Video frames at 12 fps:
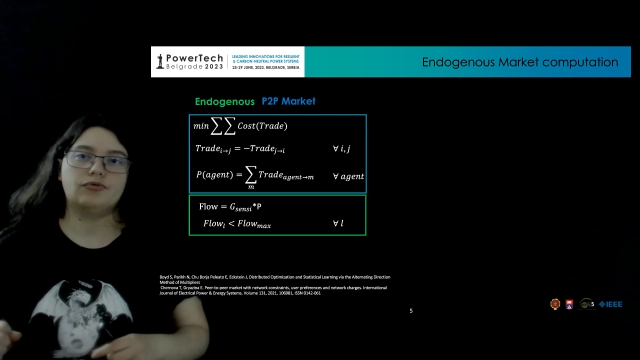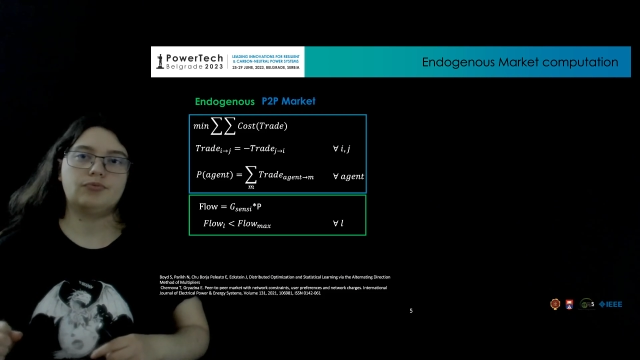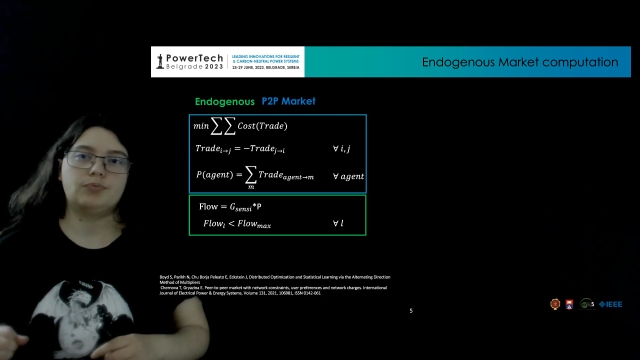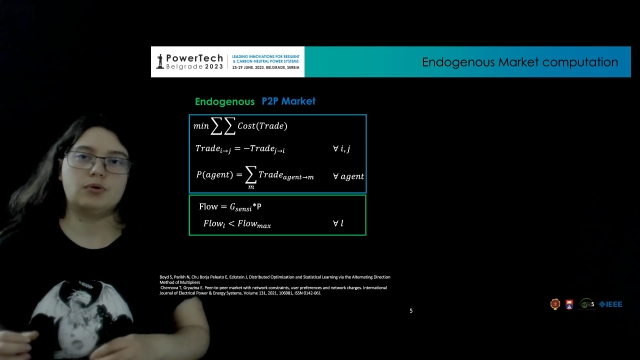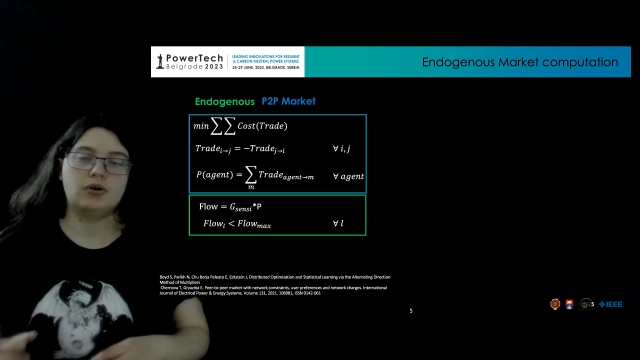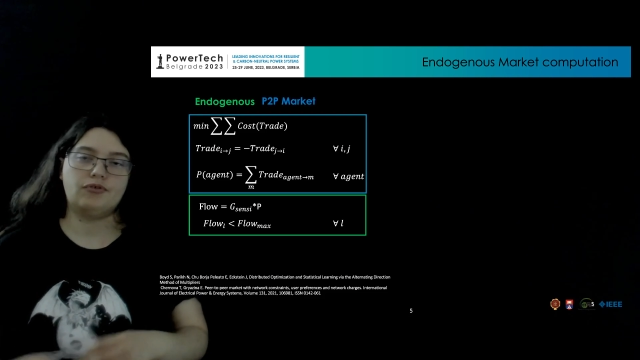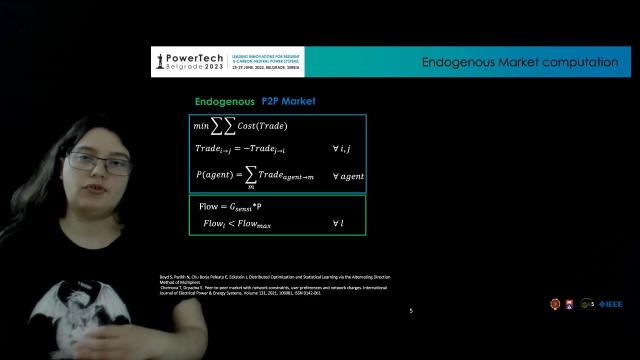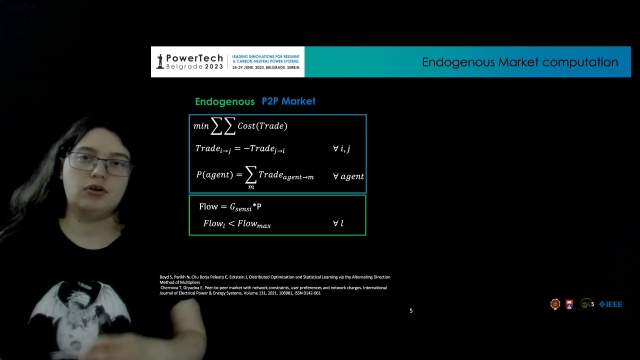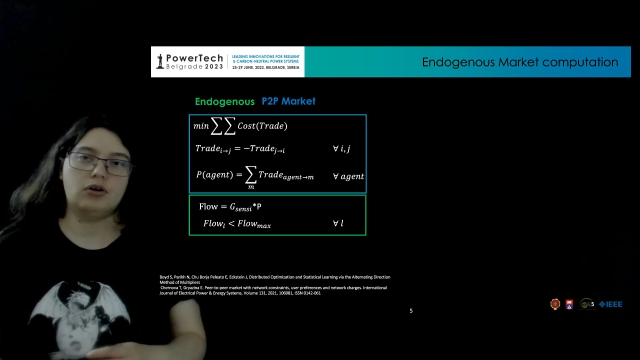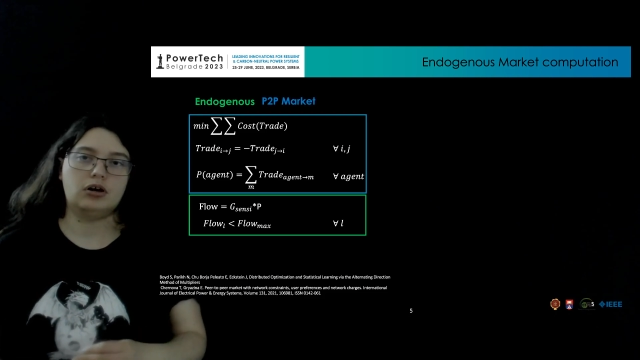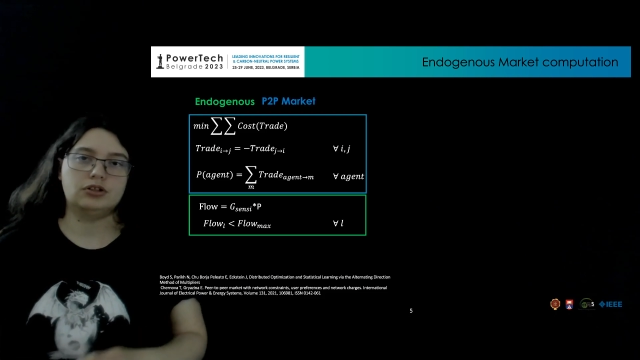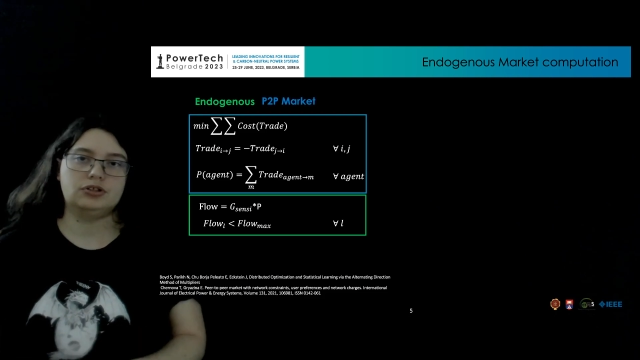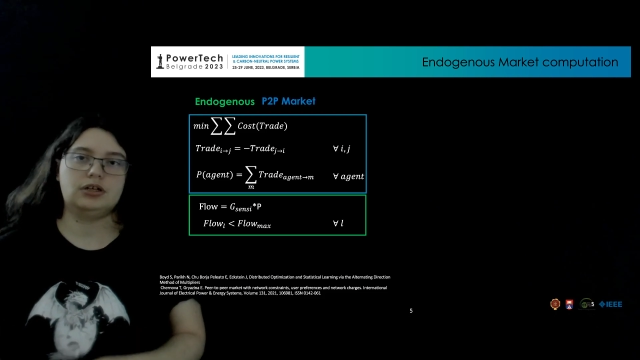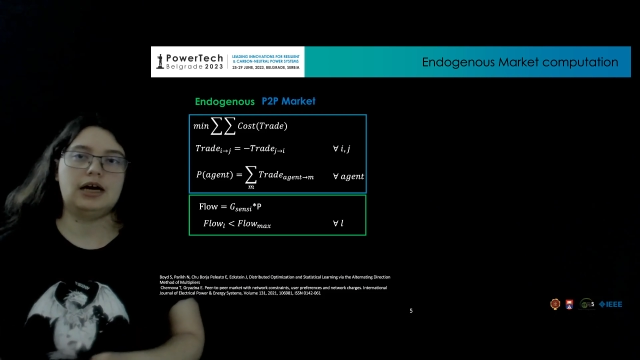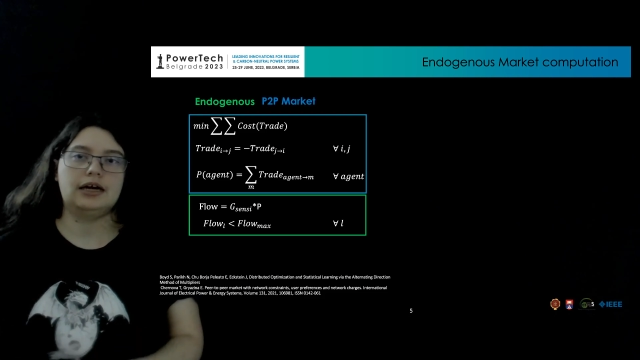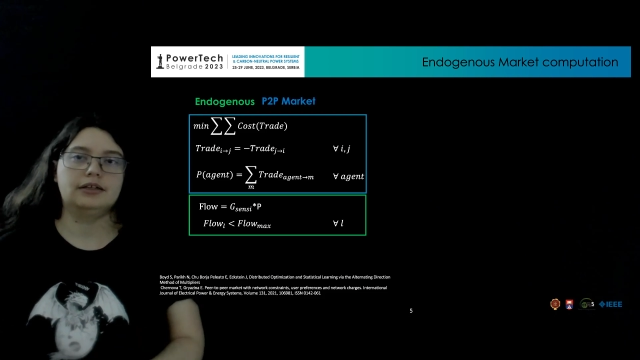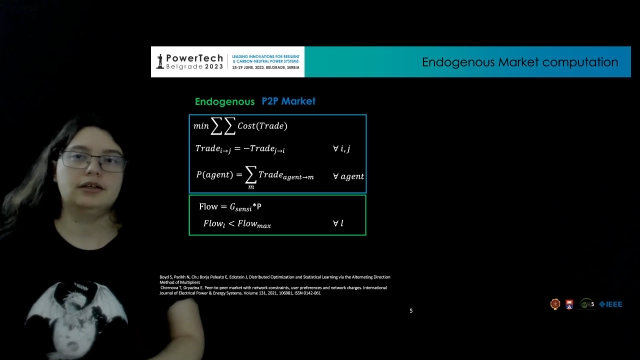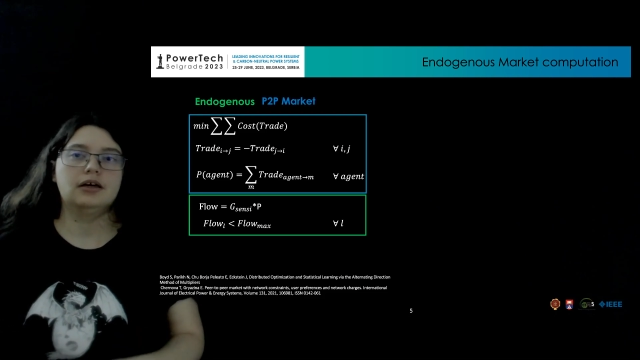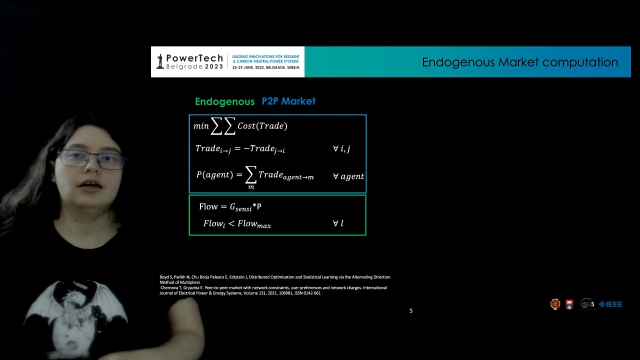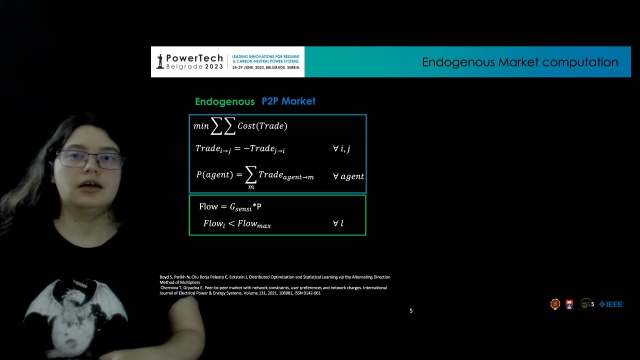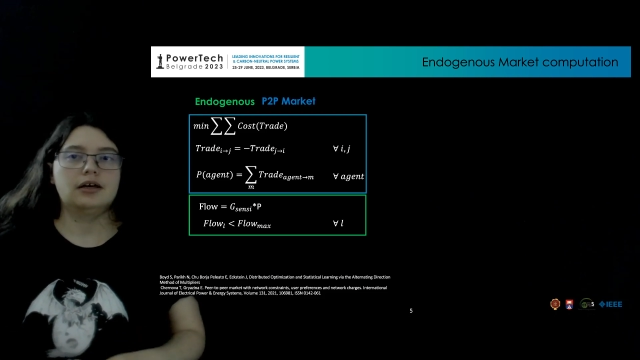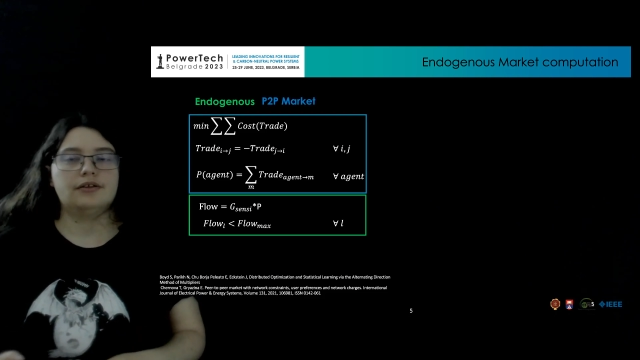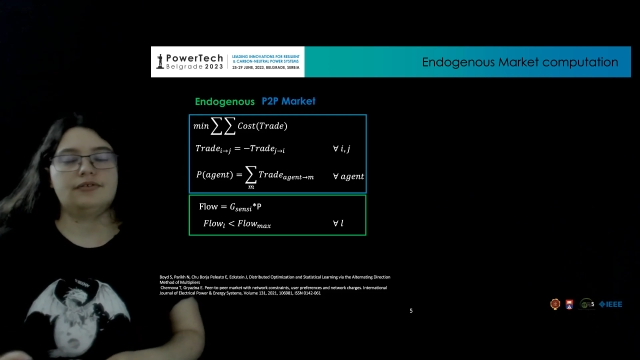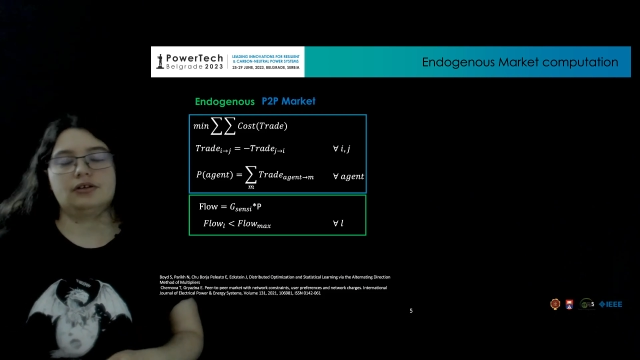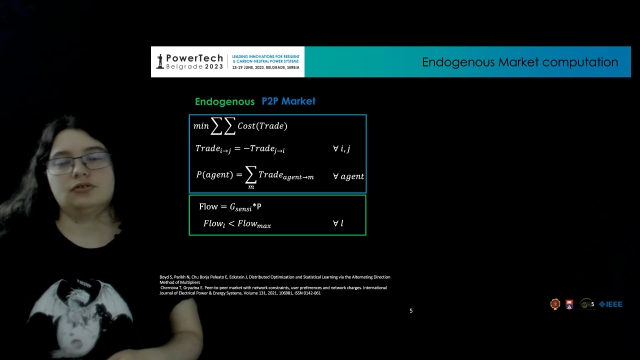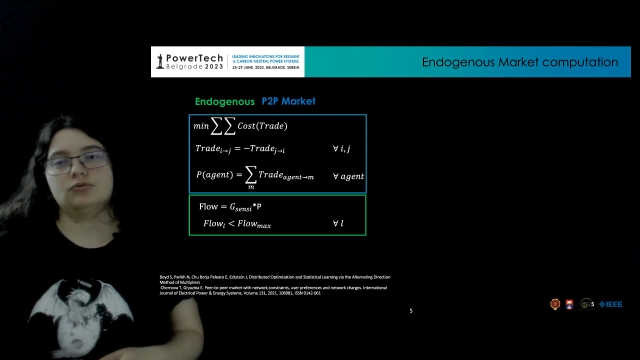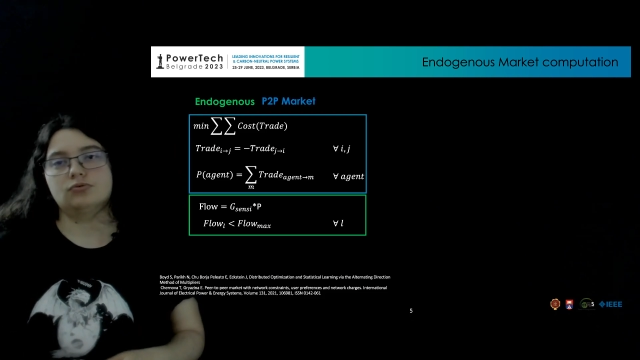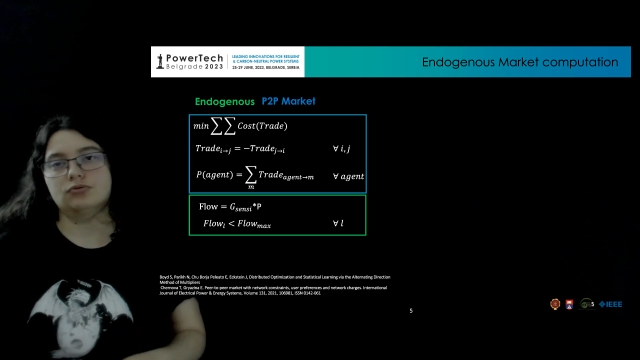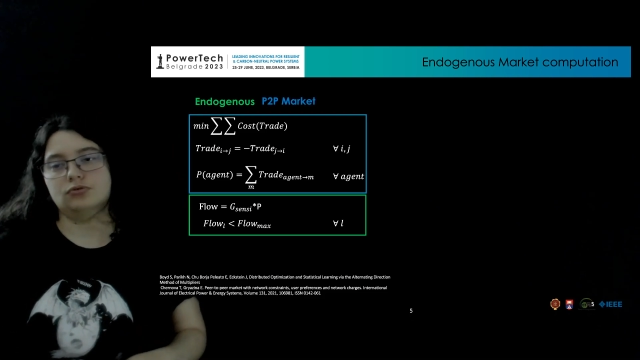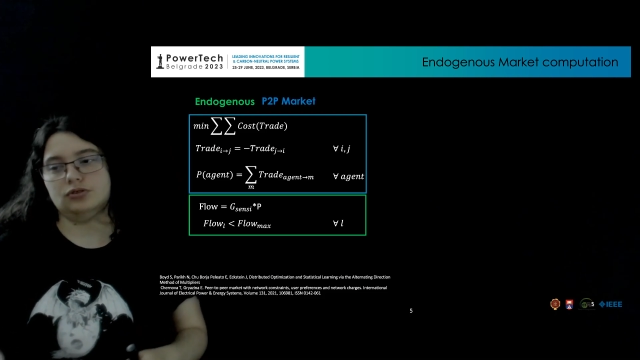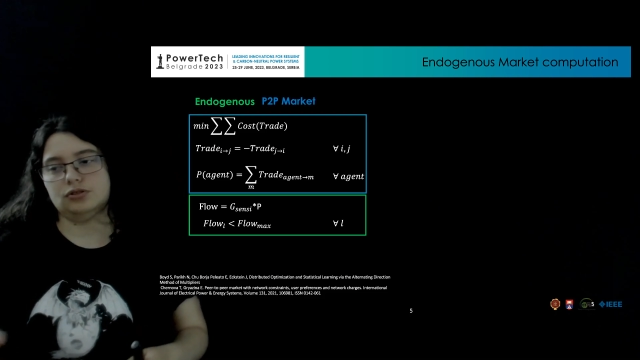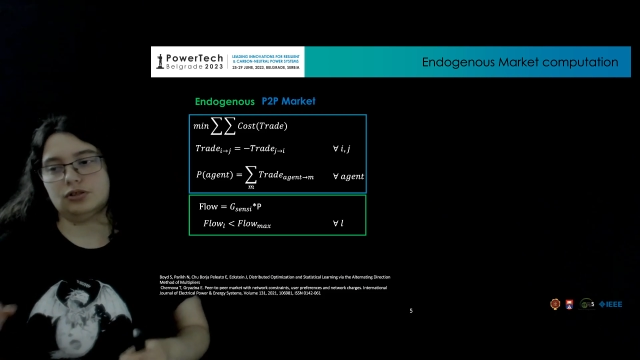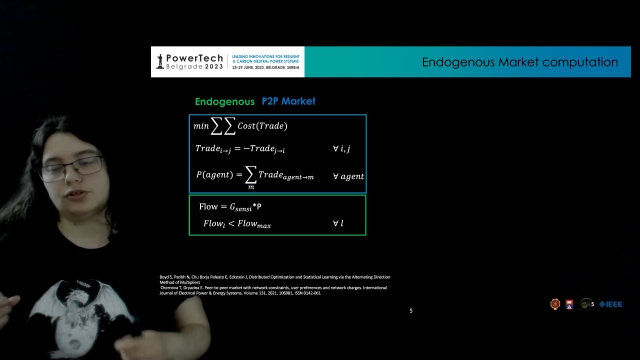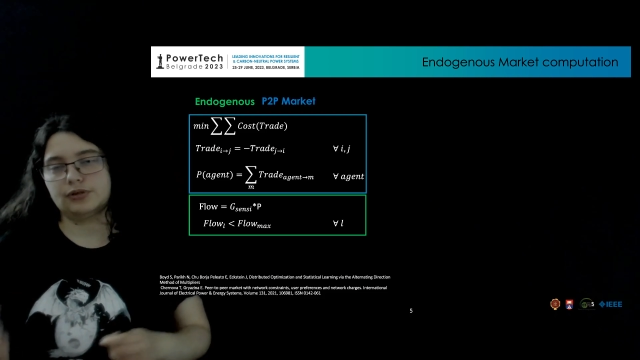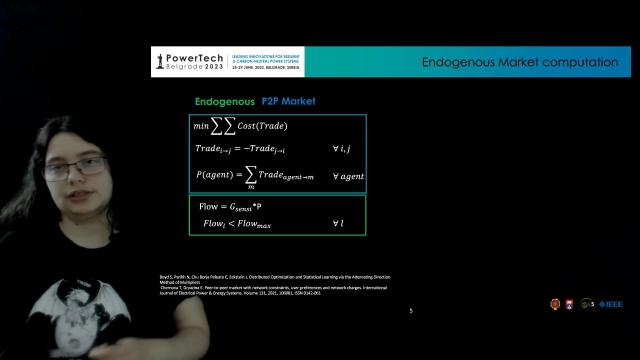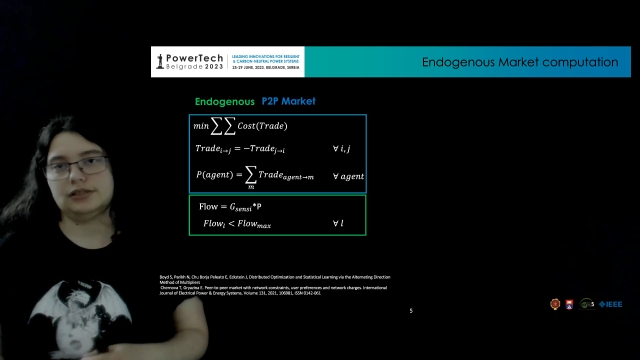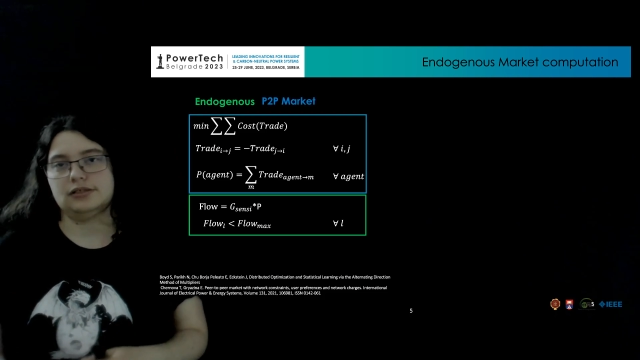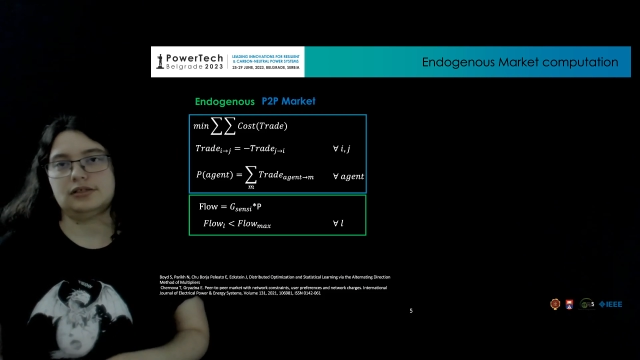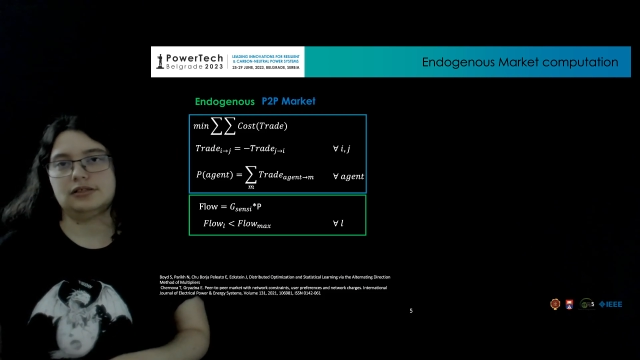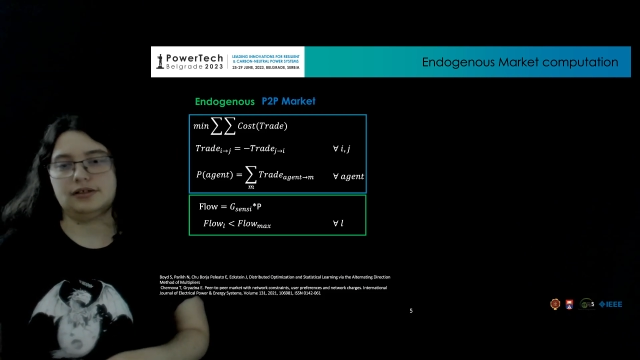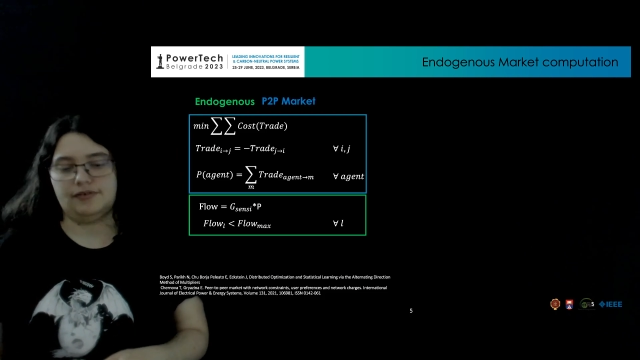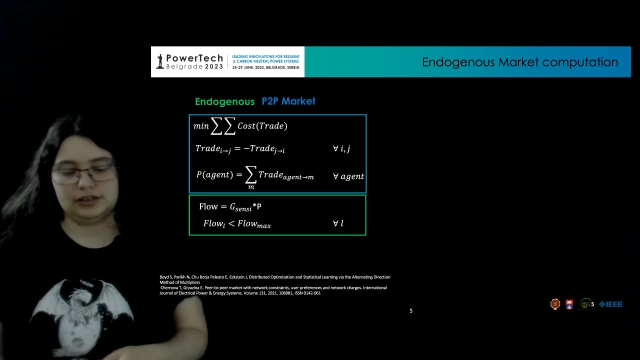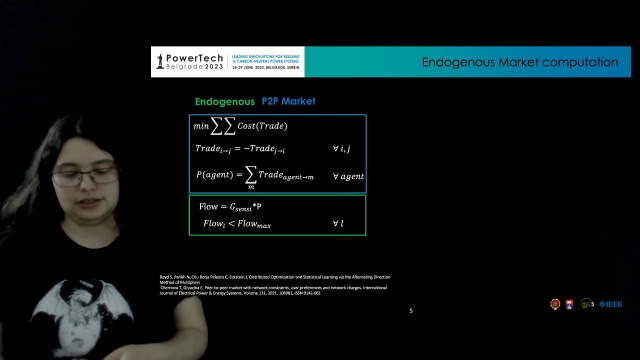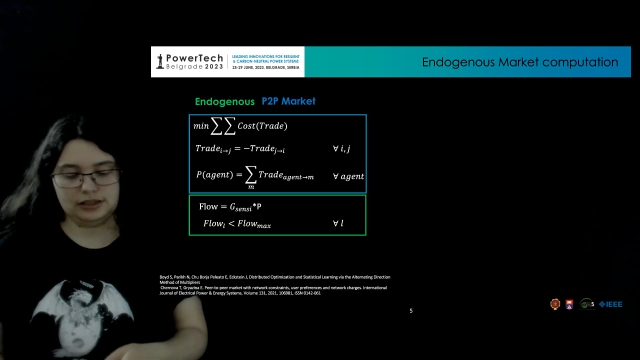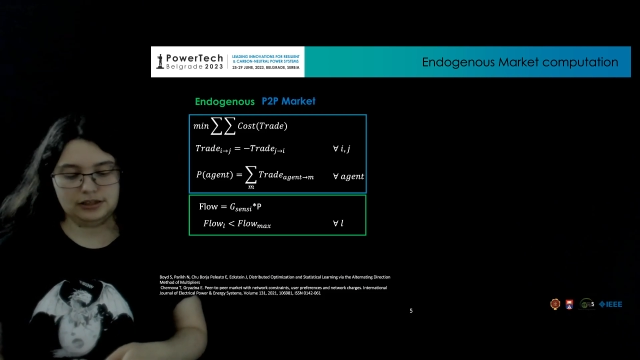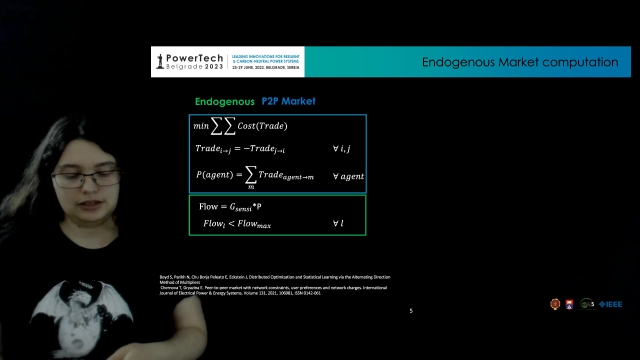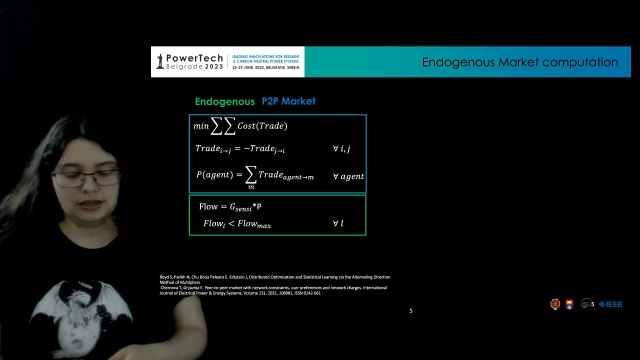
power flow on the line thanks to the grid sensitivity